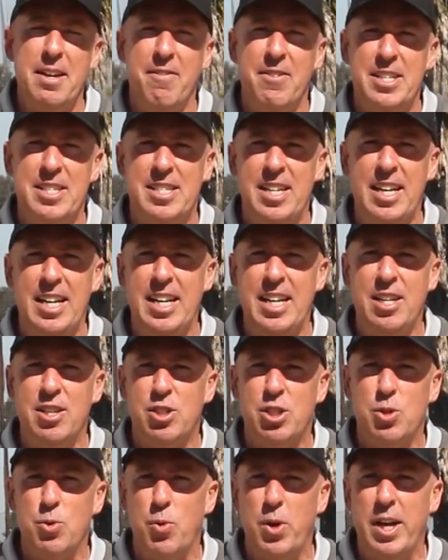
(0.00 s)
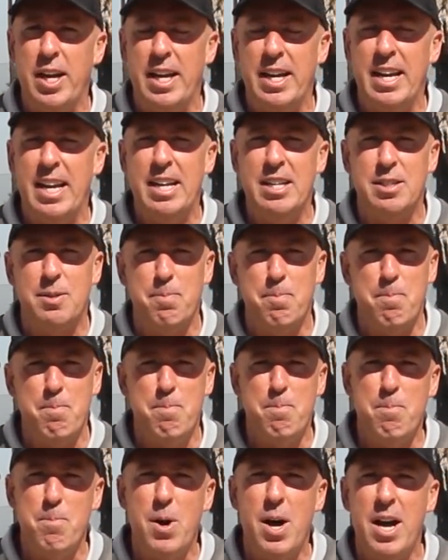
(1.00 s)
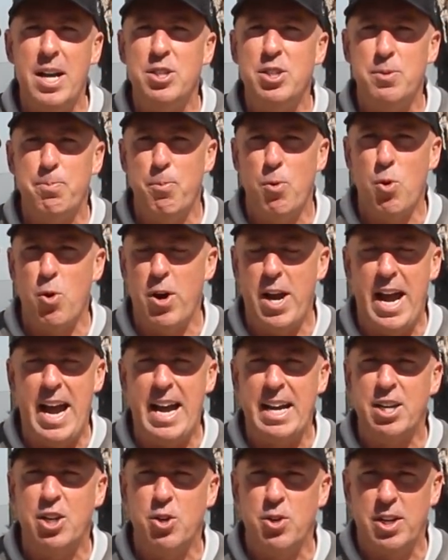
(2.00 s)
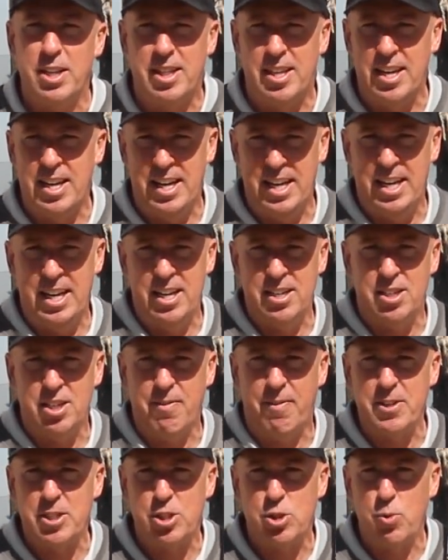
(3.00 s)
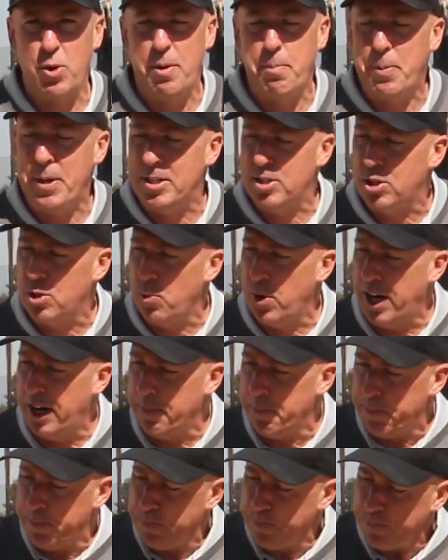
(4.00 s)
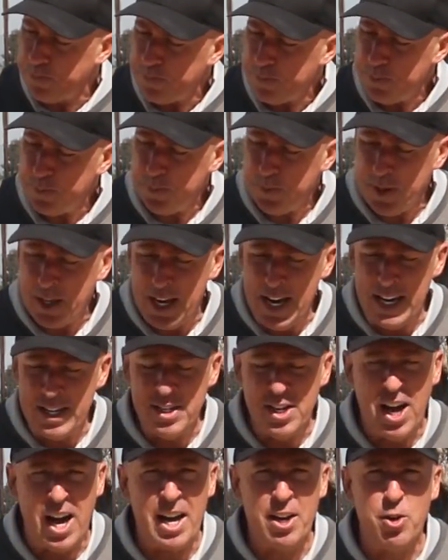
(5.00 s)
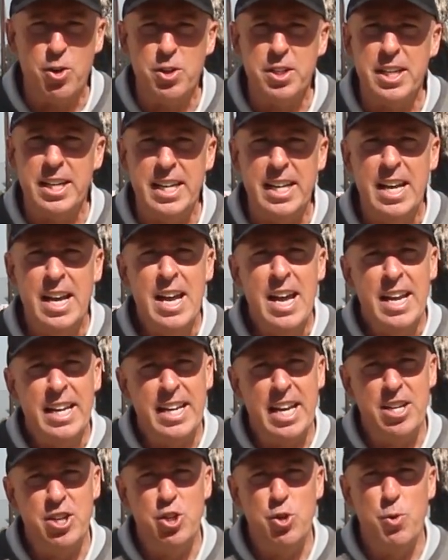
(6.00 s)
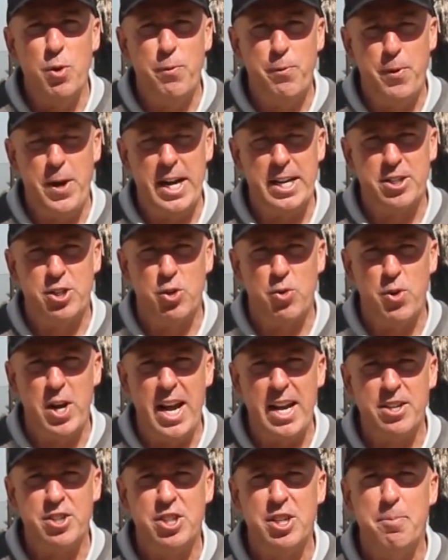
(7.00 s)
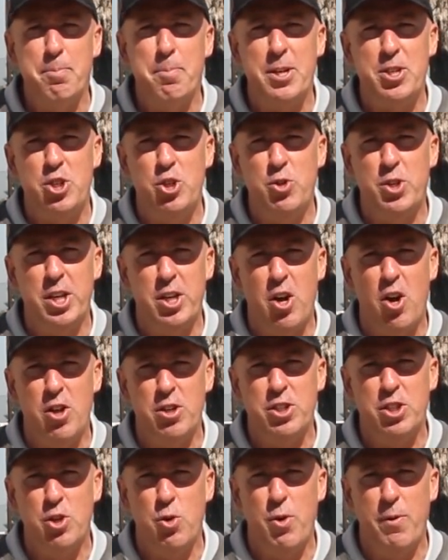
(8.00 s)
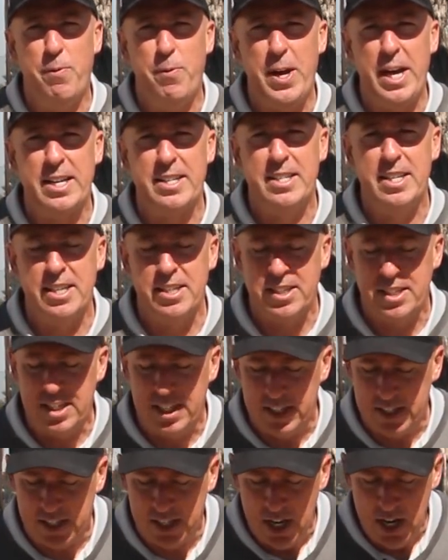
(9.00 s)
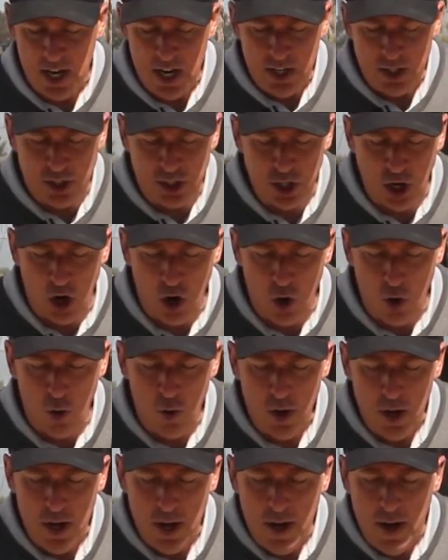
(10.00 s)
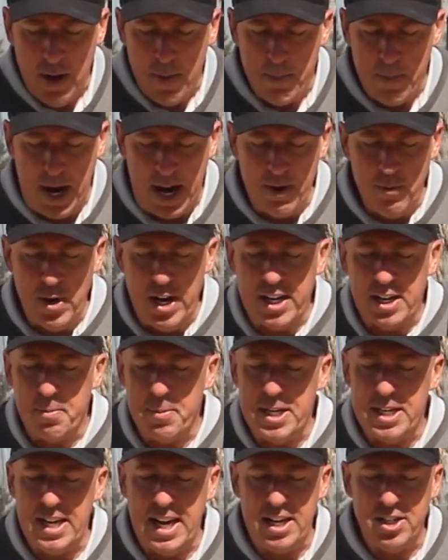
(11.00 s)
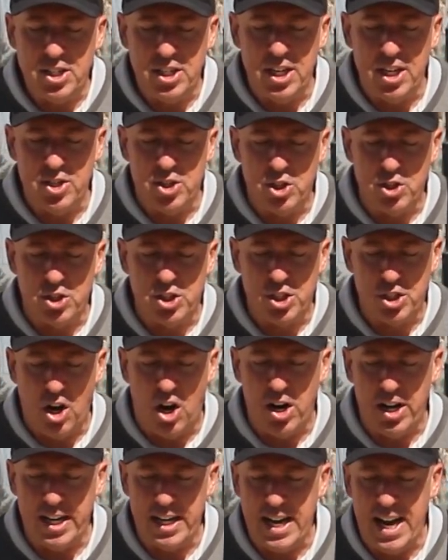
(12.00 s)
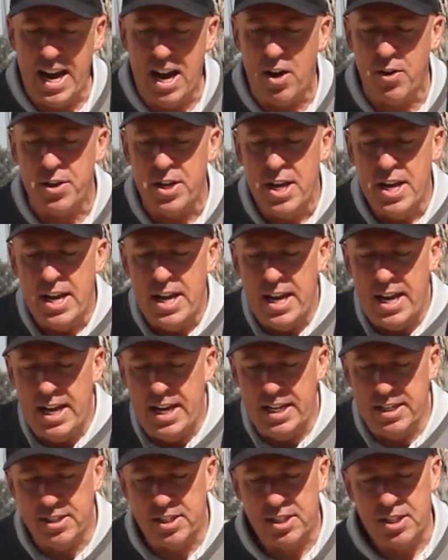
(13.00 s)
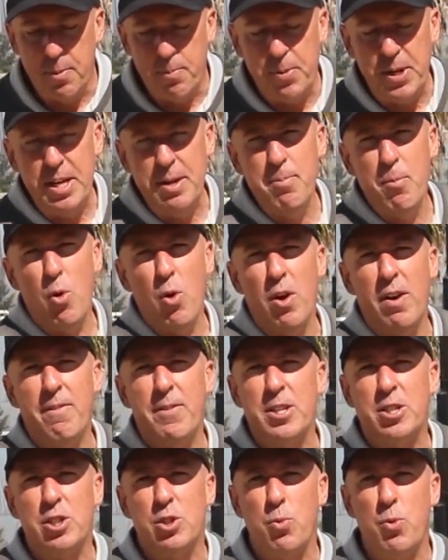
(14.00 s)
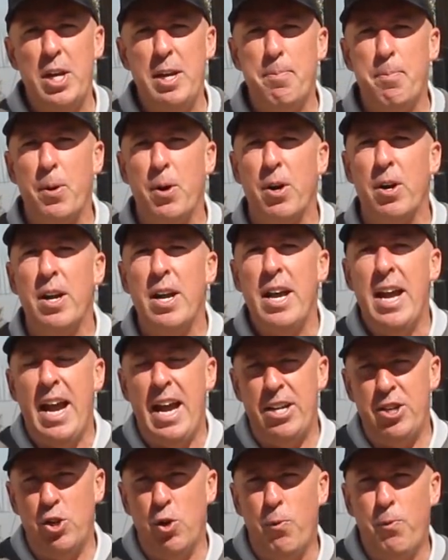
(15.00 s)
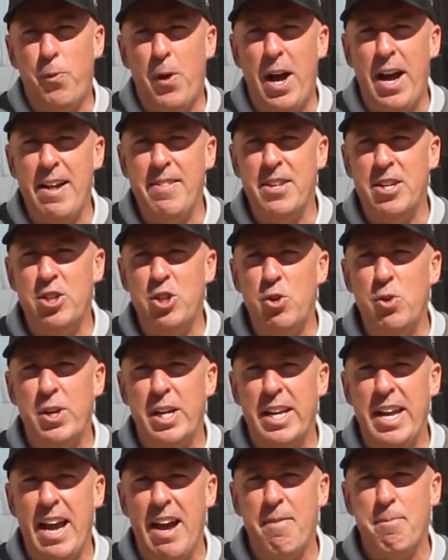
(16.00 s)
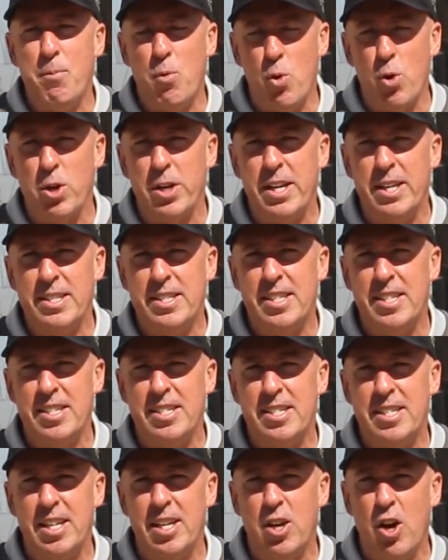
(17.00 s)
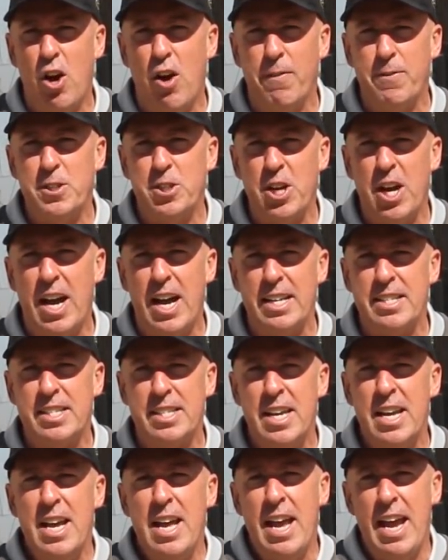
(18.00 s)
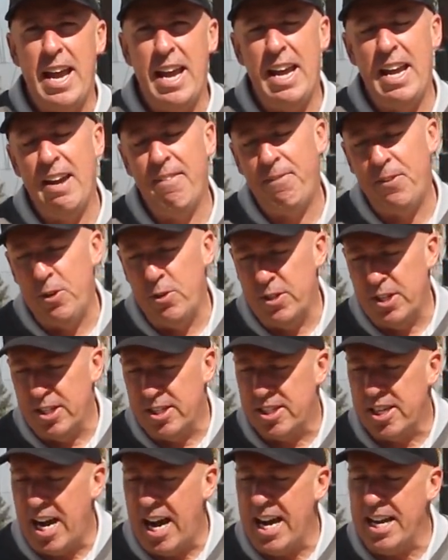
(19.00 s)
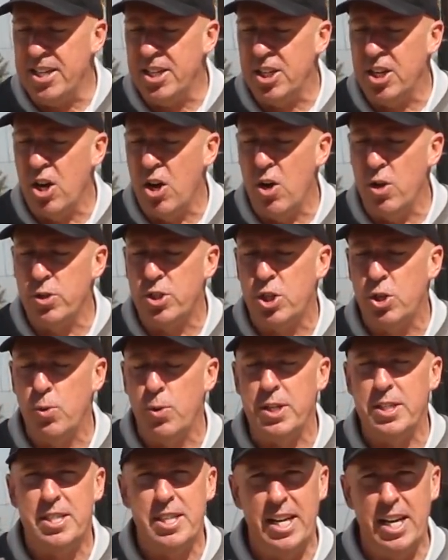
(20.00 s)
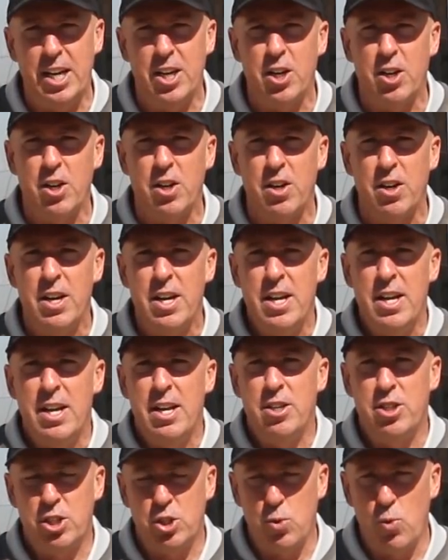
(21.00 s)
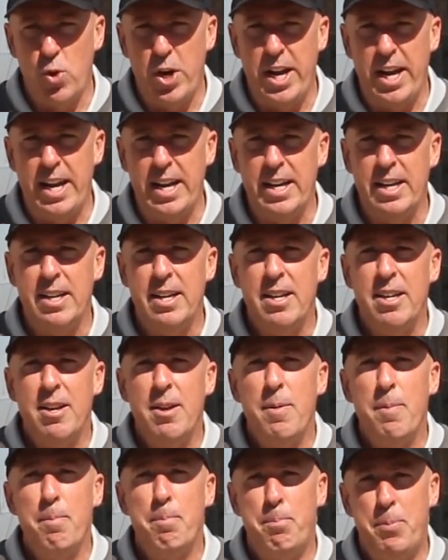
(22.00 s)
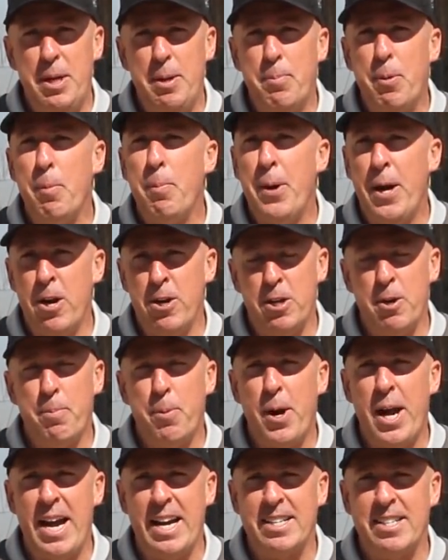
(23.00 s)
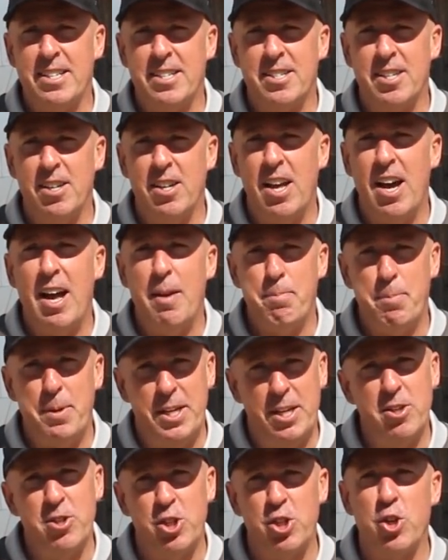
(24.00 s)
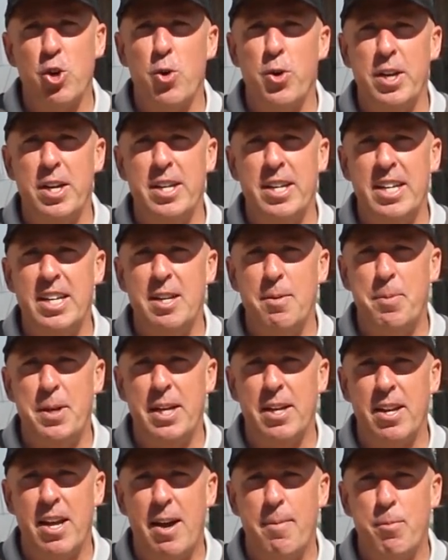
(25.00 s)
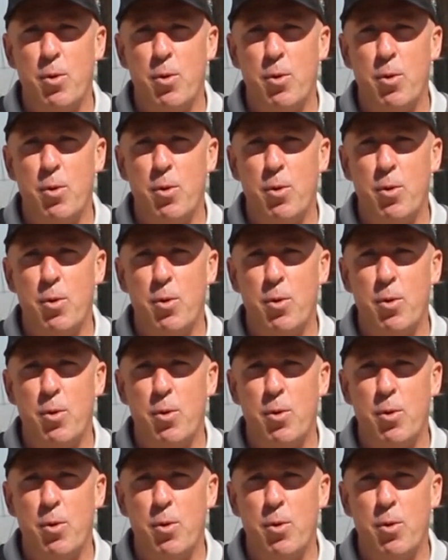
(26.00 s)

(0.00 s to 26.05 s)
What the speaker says: of a digging swing is much more accurate than it is of a sweeping swing. And not only can you affect direction, but you can also affect distance. So my recommendation as you're starting out is to be more of a sweeper, and you'll find that you can have more consistent golf shots. If you decide to go to a digger swing, be prepared to practice a lot, because you're going to need to be a lot